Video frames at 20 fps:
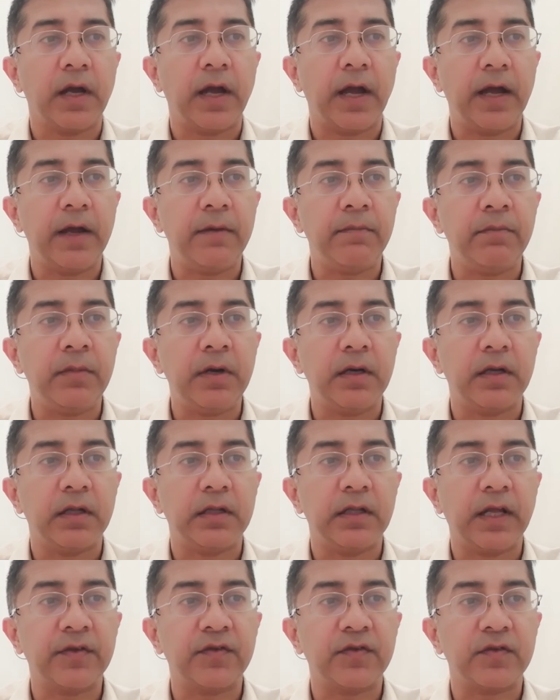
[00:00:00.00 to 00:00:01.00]
m
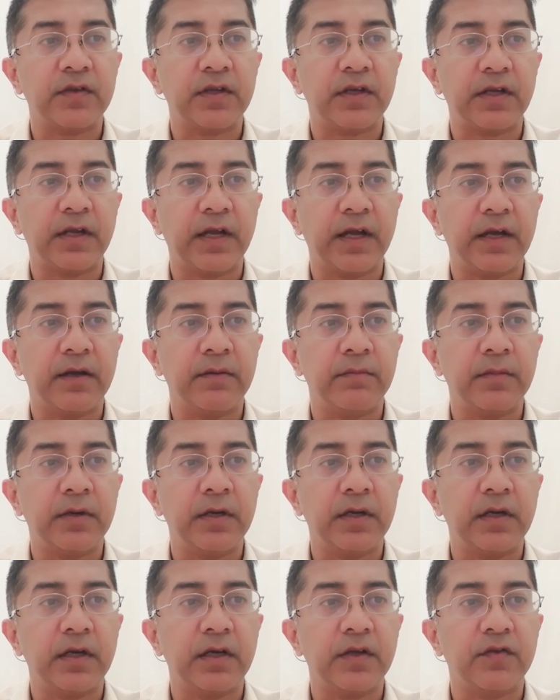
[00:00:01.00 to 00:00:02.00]
less than m
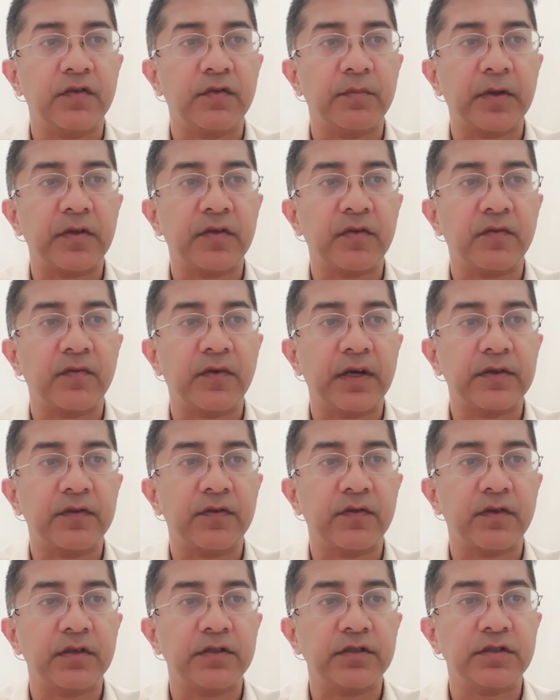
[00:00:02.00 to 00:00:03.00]
is specified
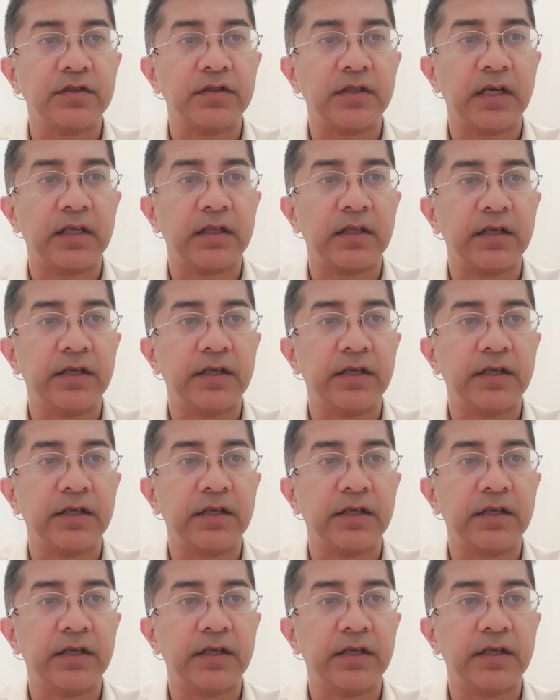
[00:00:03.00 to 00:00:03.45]
such that